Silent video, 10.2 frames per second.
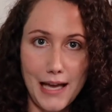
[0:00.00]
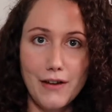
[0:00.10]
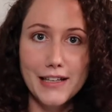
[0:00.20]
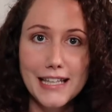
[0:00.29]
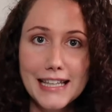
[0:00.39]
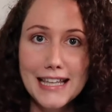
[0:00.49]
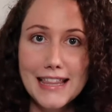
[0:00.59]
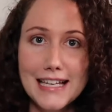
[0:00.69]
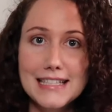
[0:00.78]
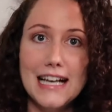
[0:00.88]
I really like
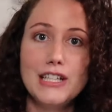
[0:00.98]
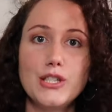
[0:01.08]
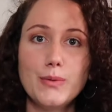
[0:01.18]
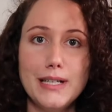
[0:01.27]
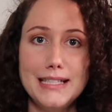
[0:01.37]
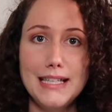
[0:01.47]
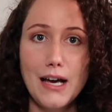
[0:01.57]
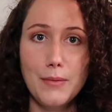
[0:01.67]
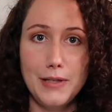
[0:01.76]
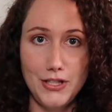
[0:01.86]
this. I just want to see
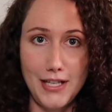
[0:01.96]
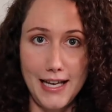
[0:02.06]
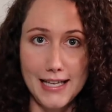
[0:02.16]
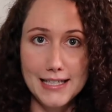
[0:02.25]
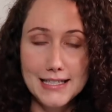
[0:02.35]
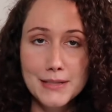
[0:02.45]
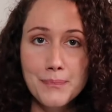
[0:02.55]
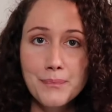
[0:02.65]
how much it is.